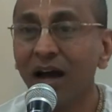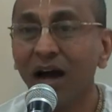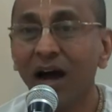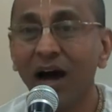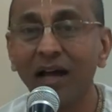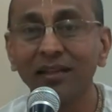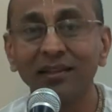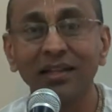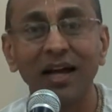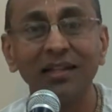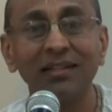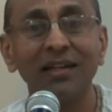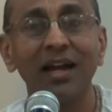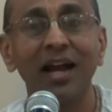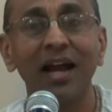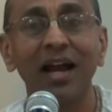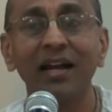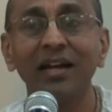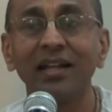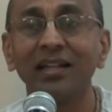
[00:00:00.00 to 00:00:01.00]
On the
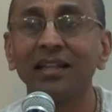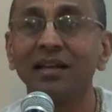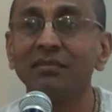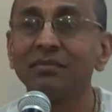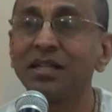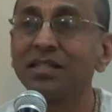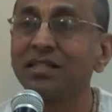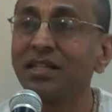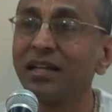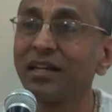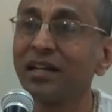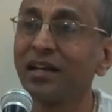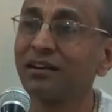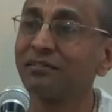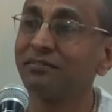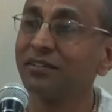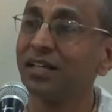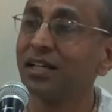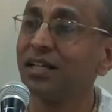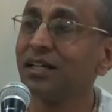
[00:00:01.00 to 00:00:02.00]
other hand, in the material
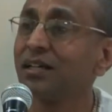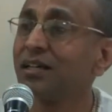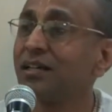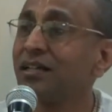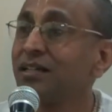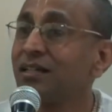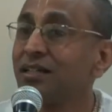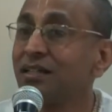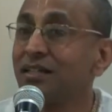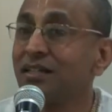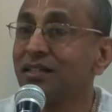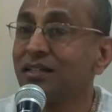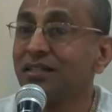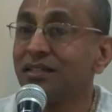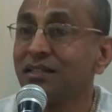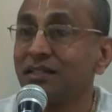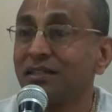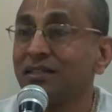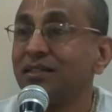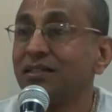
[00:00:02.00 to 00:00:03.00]
world,
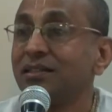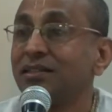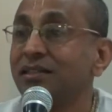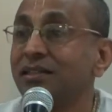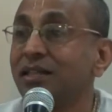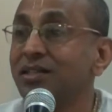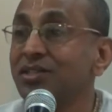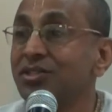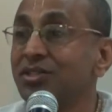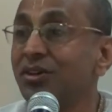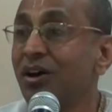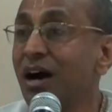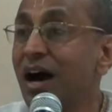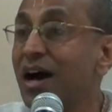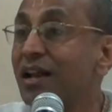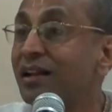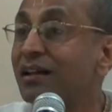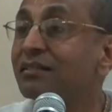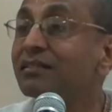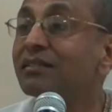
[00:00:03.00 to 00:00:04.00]
there is no
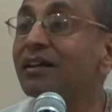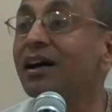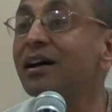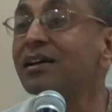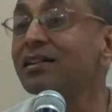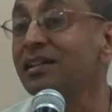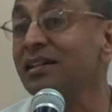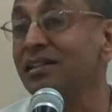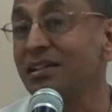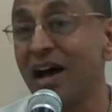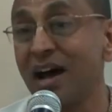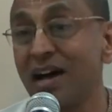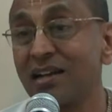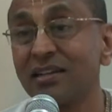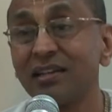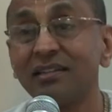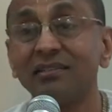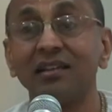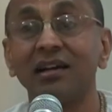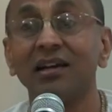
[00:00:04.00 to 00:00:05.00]
Ananda,
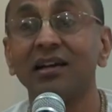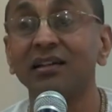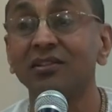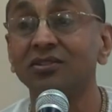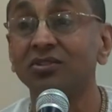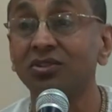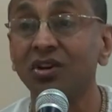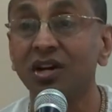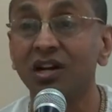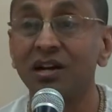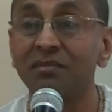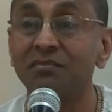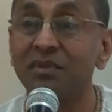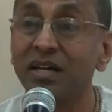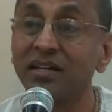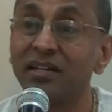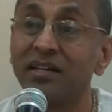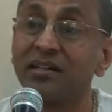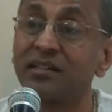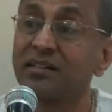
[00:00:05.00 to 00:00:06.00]
Nirananda,
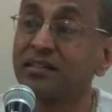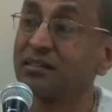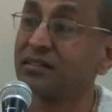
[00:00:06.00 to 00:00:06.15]
Dukkhamaya.